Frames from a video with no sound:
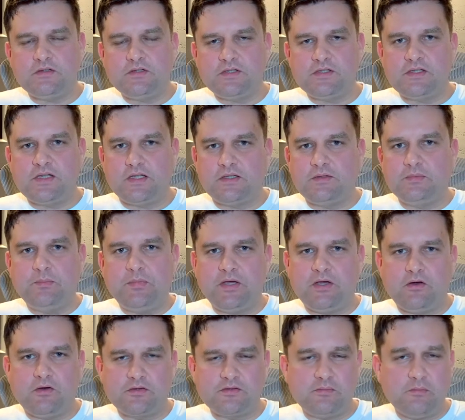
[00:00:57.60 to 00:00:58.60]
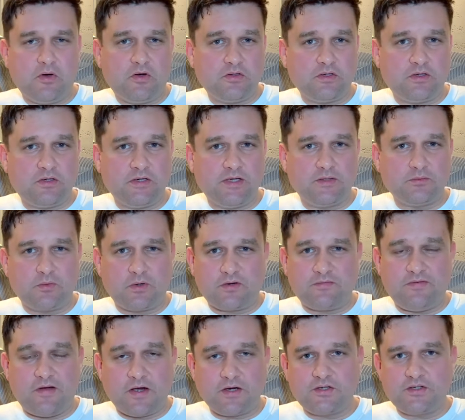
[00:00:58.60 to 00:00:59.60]
is that because modern network
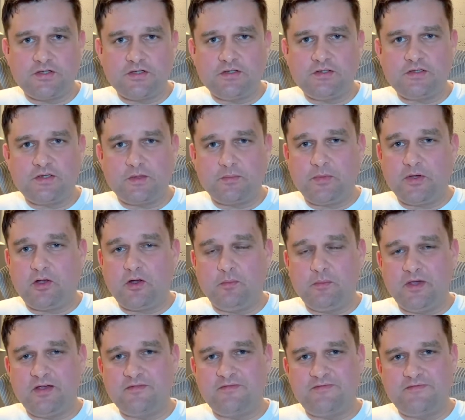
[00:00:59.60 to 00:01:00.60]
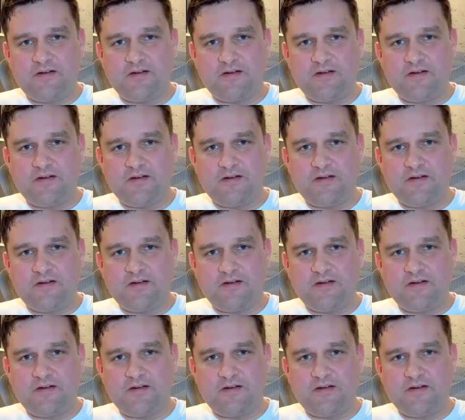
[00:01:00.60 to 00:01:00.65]
functions are becoming